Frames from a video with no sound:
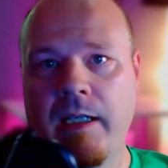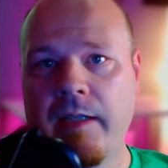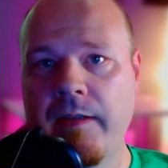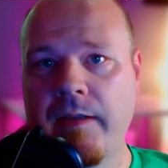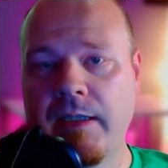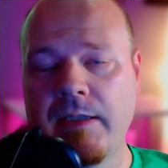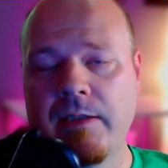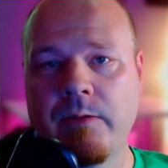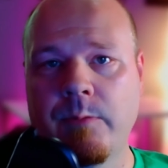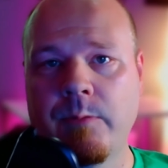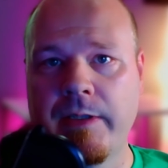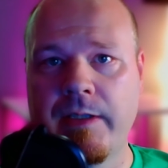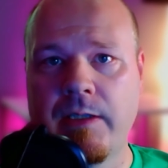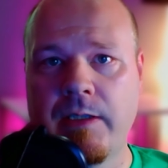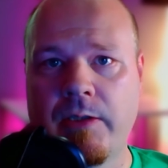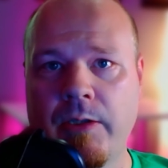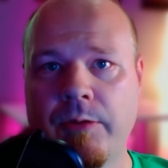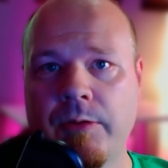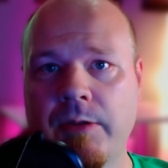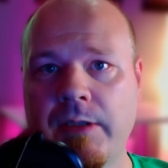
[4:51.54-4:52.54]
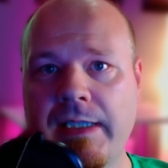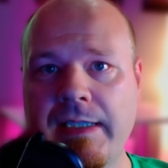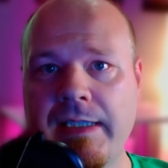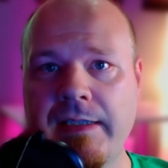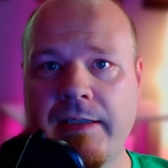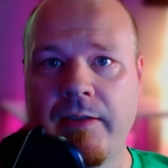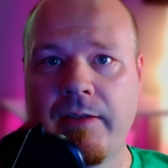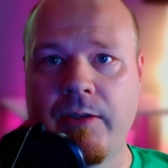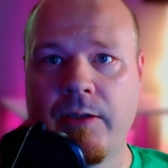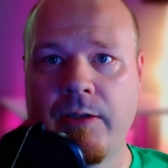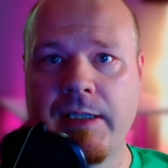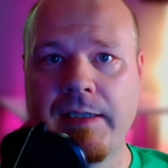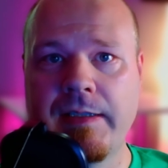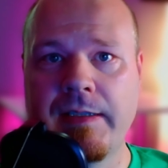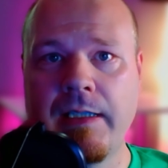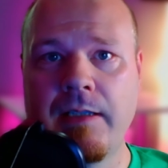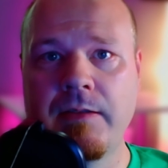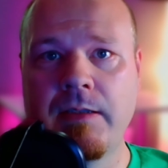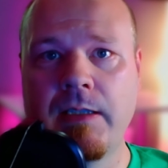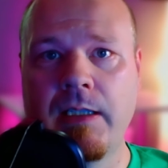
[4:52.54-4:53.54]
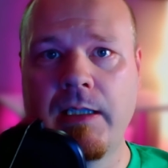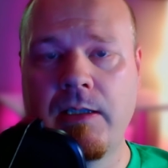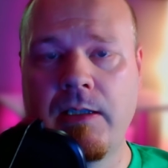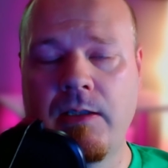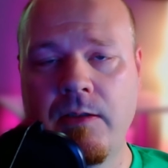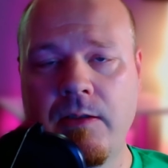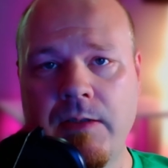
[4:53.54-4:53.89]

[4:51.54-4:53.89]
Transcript: And this is what the Tonor TC30 sounds like